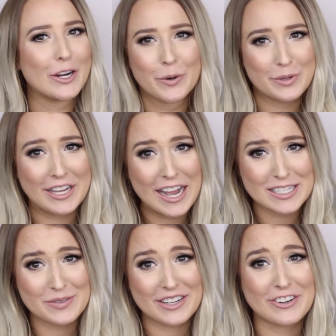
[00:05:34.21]
I hope you
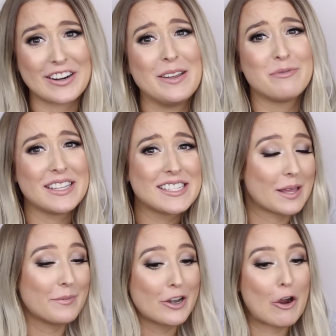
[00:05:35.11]
guys would agree. Please
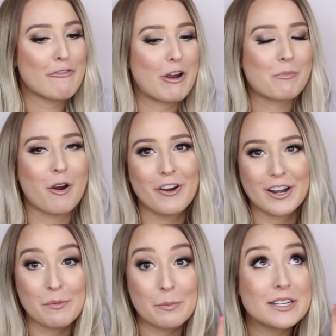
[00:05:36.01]
let me know if I'm wrong
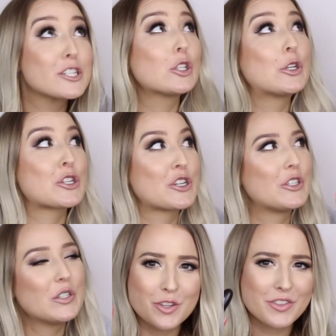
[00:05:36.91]
and I'm a bit delusional.